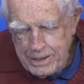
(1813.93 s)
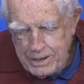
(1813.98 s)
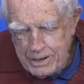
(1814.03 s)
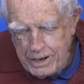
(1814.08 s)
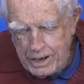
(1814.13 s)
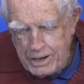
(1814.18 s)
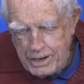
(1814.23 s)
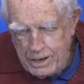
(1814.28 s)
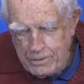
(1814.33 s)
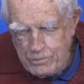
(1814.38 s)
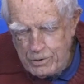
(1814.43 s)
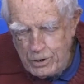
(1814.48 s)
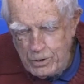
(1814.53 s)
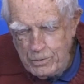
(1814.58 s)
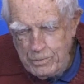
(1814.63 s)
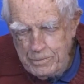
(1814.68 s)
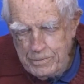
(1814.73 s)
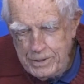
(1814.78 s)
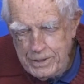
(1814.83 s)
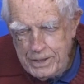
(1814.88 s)
God love
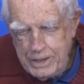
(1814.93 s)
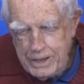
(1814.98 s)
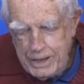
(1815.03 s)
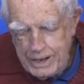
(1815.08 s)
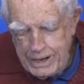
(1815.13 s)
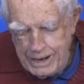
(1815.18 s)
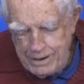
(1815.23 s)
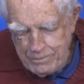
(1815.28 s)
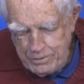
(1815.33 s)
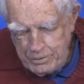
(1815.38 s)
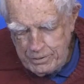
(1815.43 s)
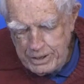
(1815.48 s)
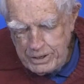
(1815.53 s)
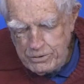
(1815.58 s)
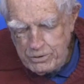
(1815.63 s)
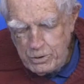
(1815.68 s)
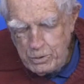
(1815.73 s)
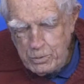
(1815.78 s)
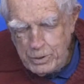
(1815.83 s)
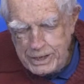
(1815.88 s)
you, and have a great
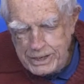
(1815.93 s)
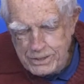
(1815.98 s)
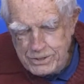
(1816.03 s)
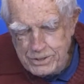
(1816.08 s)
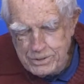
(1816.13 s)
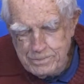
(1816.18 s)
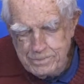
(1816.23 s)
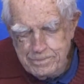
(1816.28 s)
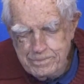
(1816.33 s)
two weeks.